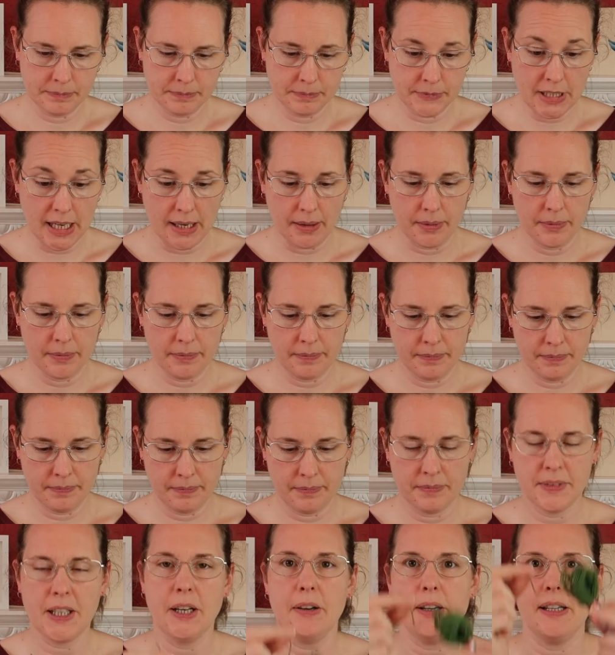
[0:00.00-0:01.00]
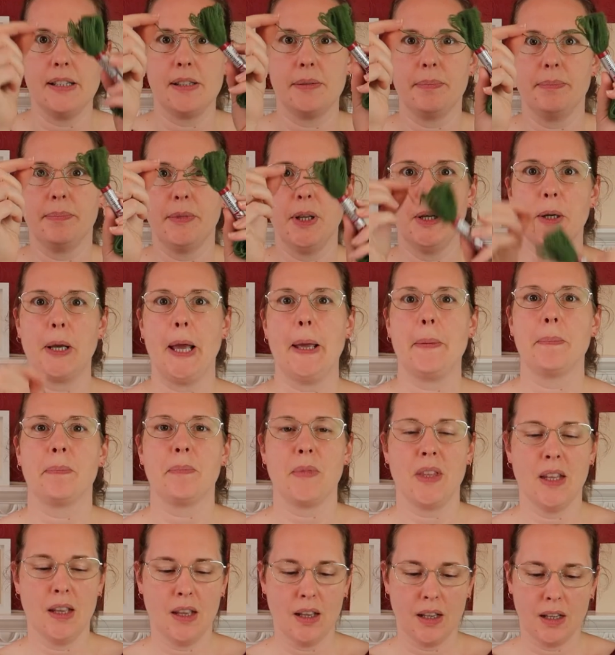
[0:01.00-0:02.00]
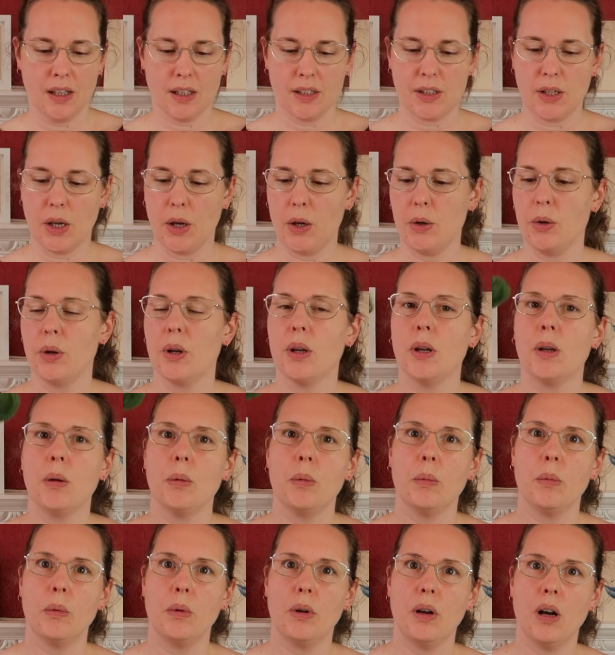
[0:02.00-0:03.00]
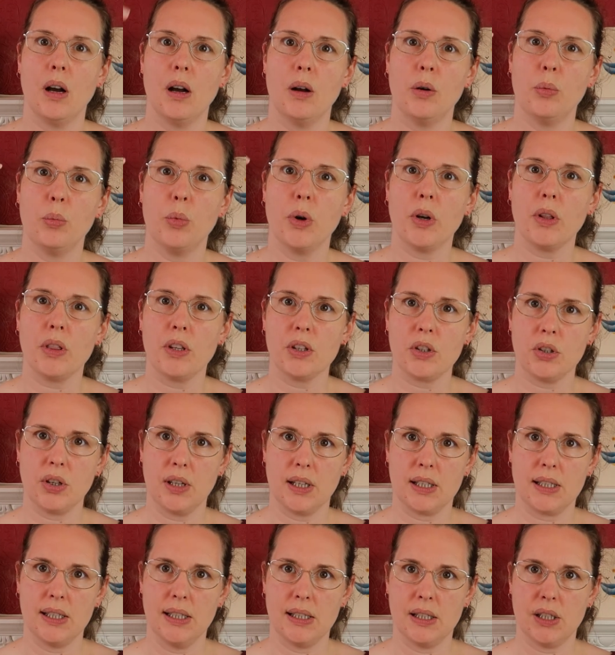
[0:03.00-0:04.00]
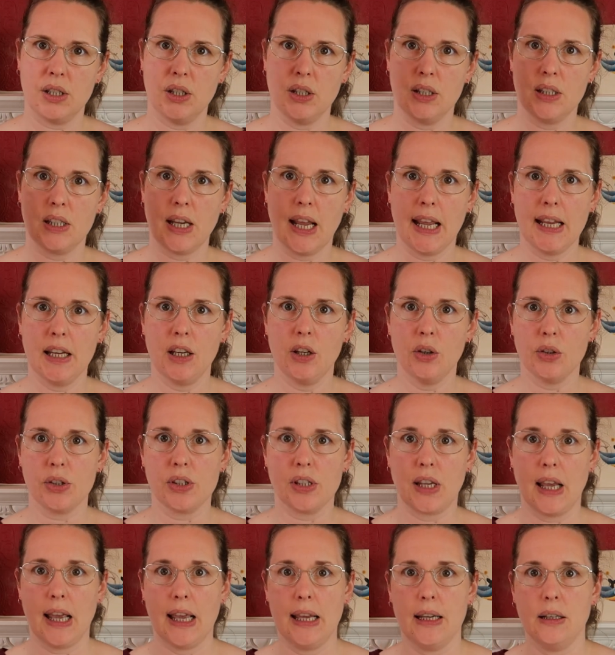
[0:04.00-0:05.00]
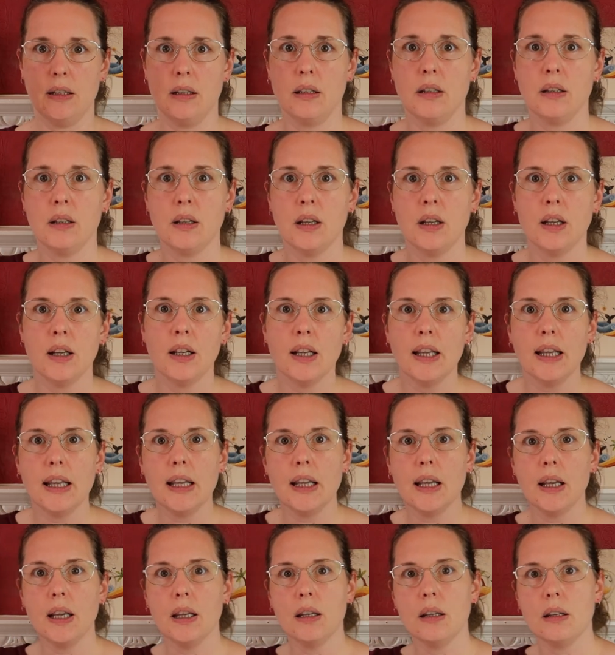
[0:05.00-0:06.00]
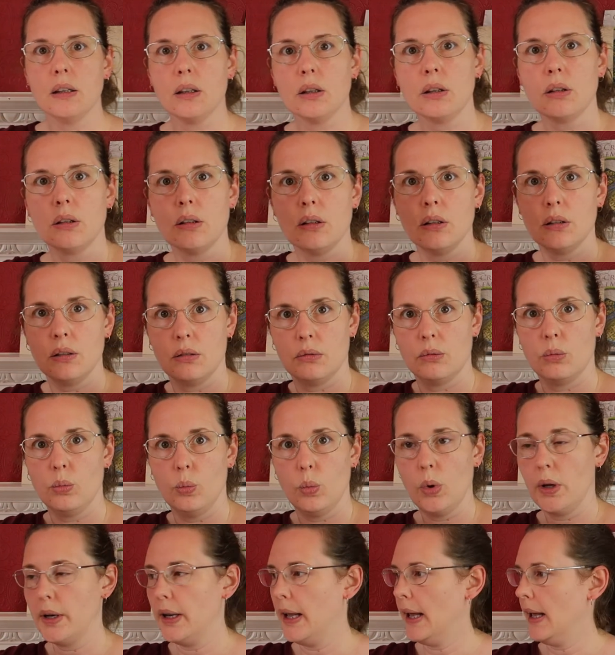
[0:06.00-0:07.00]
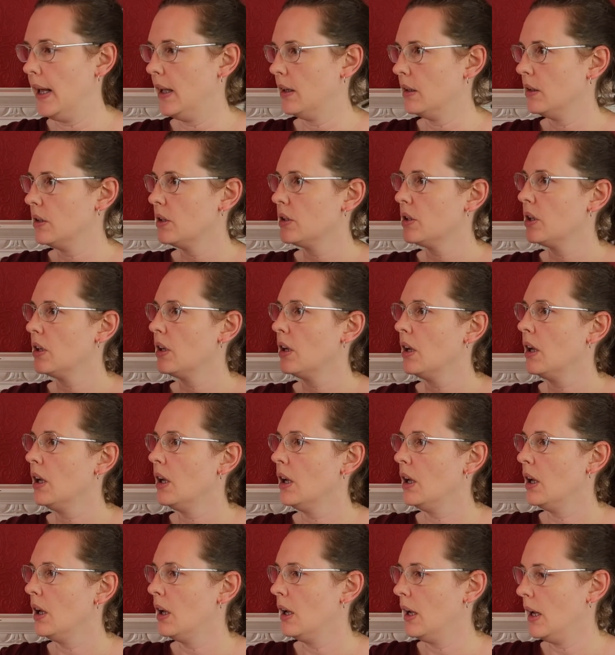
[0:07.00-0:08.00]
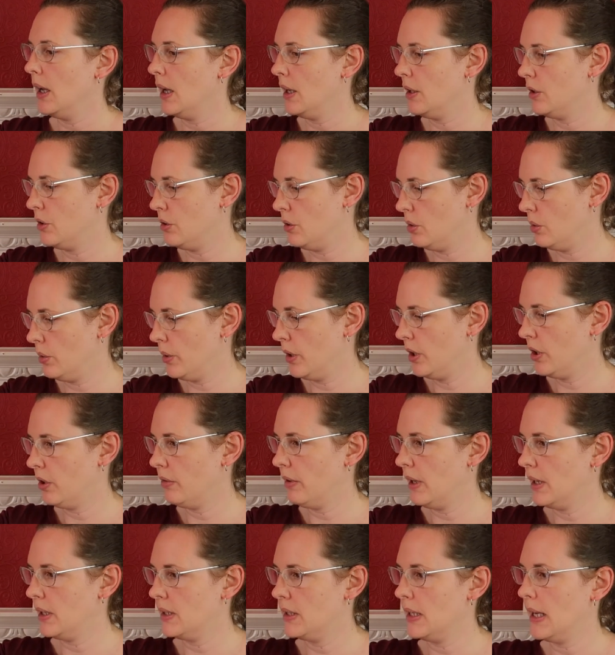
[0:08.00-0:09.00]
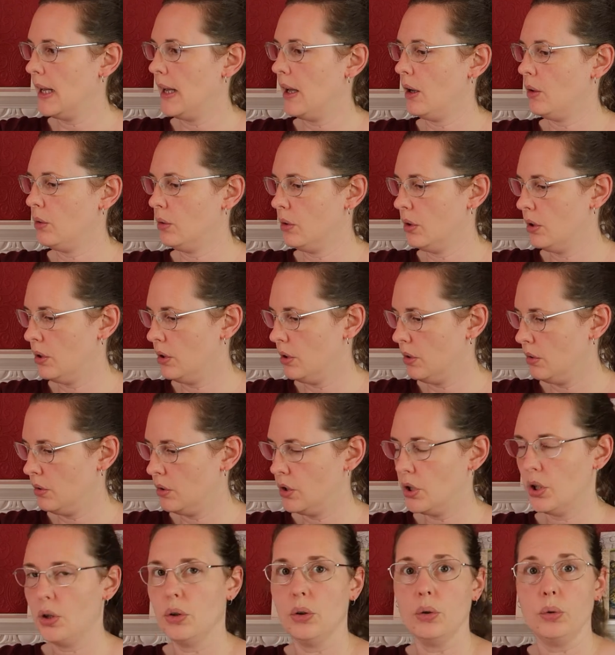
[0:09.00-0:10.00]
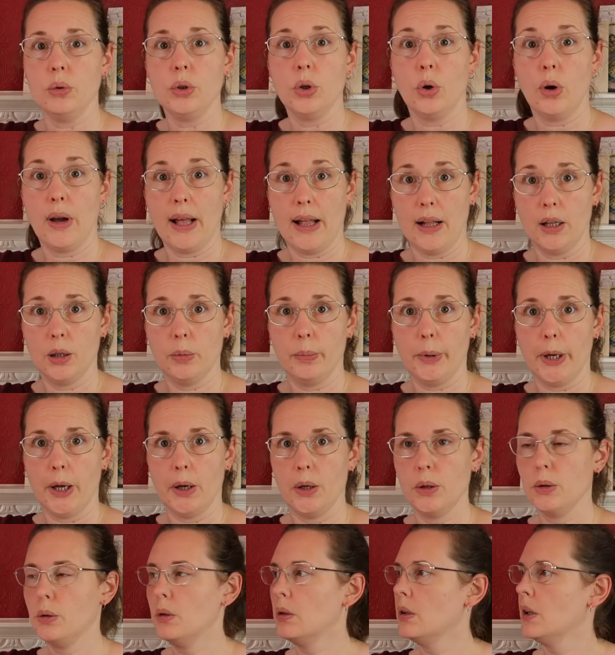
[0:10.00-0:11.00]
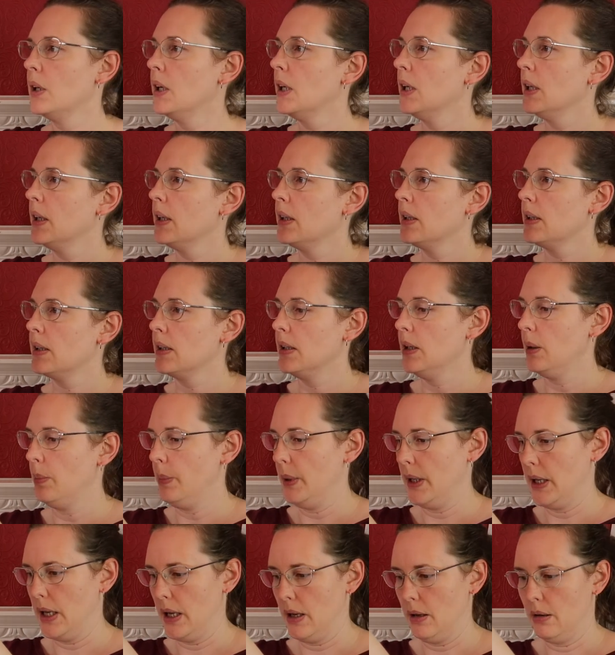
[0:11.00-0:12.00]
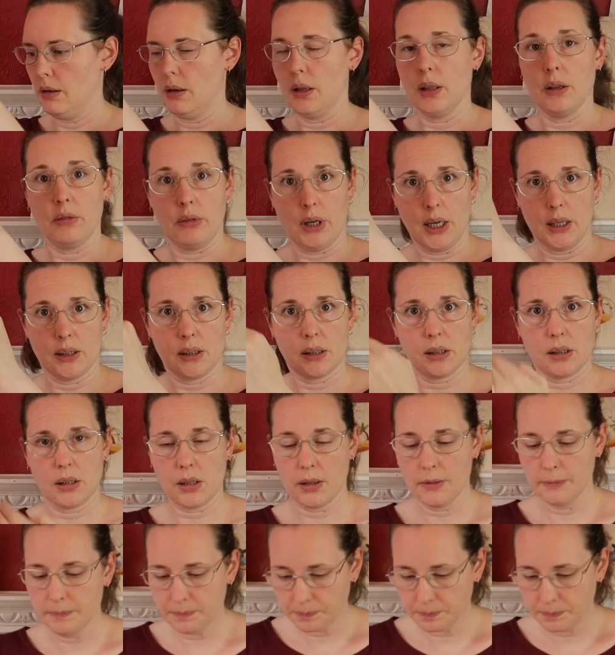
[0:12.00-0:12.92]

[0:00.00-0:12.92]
Ah, there it is. Okay. So one of the tricks is to take your skein in one hand and draw the thread down to your elbow, snipping it at the wrist.